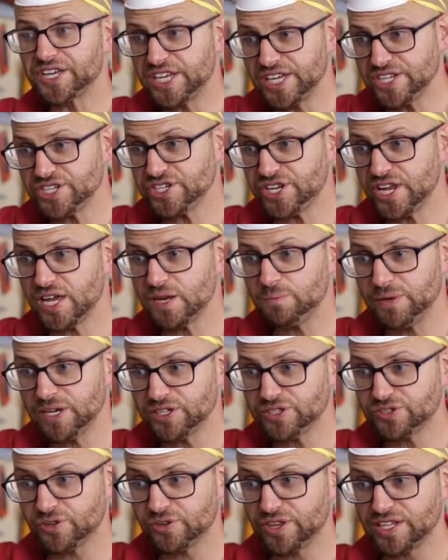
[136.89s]
KitchenAid
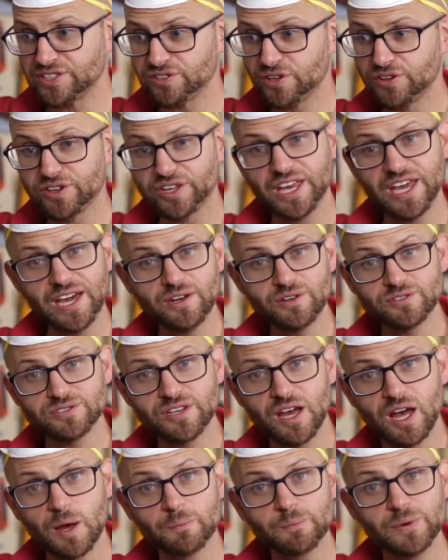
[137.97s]
mixer that's on the
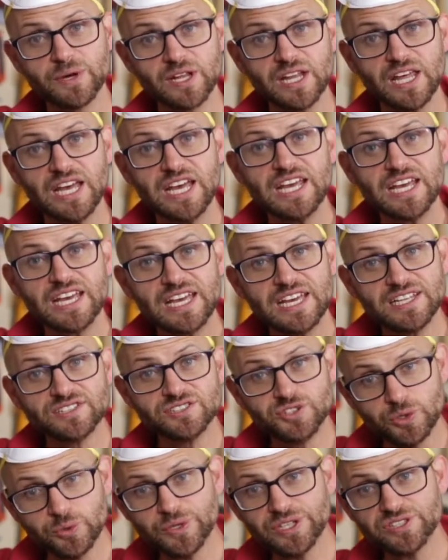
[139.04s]
countertop, but in
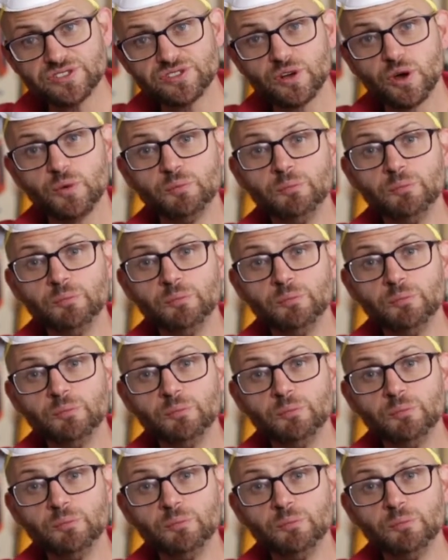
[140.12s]
doing so,